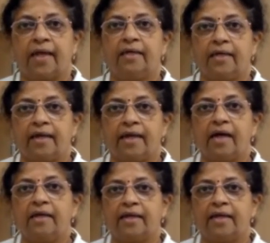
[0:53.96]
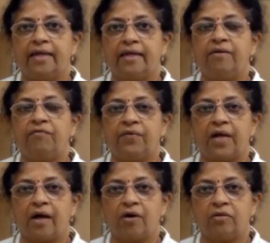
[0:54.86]
In India, luckily,
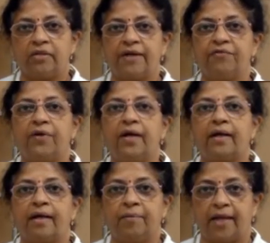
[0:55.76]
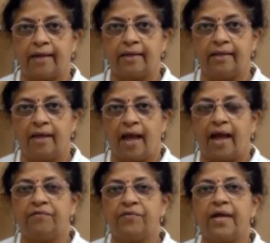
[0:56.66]
we are on a different timeline
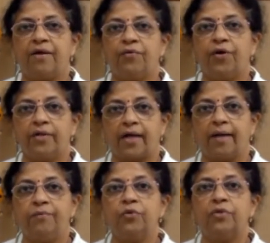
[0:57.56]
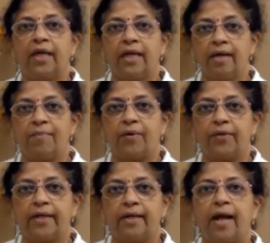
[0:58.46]
and we have got time to think
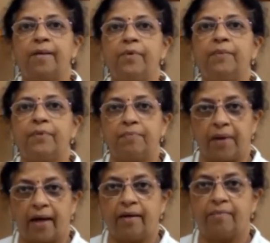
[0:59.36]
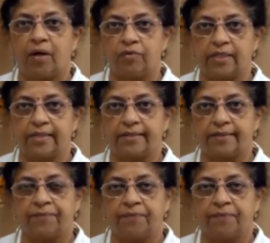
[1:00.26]
about it and be prepared about it.